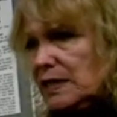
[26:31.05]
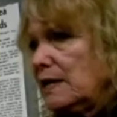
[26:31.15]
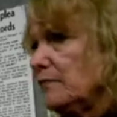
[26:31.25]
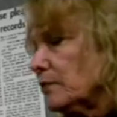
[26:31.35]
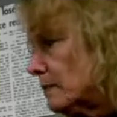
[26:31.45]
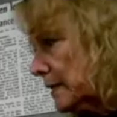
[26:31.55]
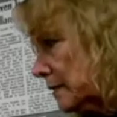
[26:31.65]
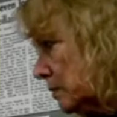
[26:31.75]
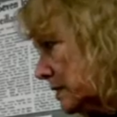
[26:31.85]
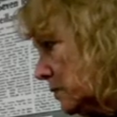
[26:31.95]
Everybody
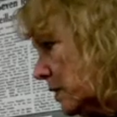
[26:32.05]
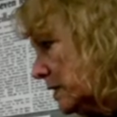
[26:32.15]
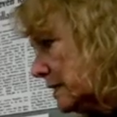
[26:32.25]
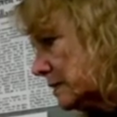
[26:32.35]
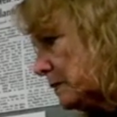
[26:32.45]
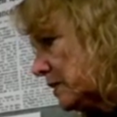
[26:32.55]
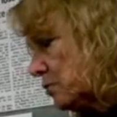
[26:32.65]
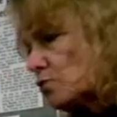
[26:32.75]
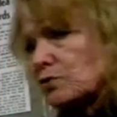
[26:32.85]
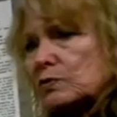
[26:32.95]
wanted to speak to
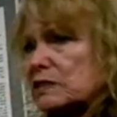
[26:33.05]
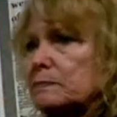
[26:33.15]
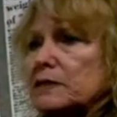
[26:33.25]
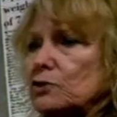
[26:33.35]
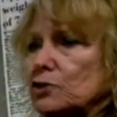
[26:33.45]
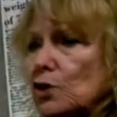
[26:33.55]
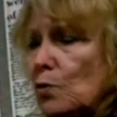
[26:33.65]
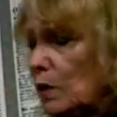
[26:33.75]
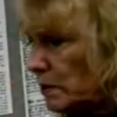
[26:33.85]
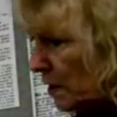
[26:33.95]
her. She would speak to no
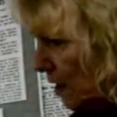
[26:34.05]
one.